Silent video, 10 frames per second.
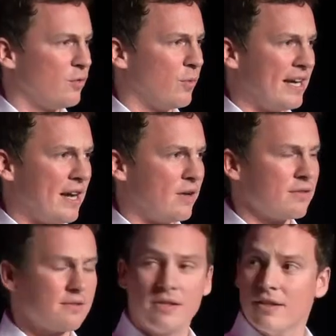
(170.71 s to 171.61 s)

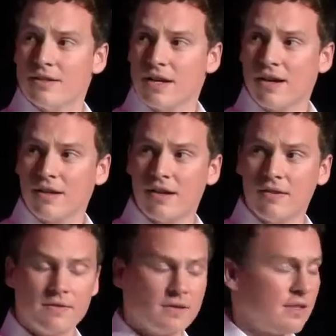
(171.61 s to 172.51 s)

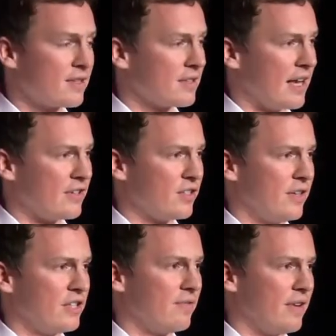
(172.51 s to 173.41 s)

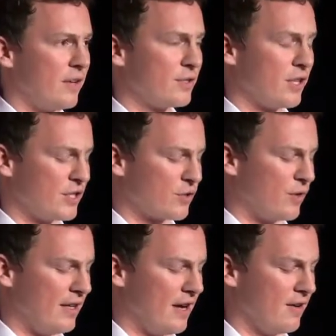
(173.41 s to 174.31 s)
whitehouse.gov/innovationfellows. It's on the
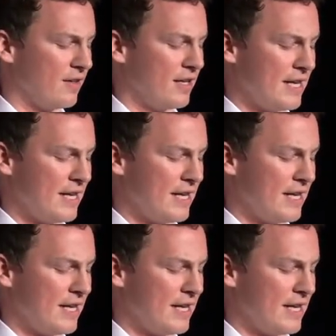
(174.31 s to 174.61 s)
screen there.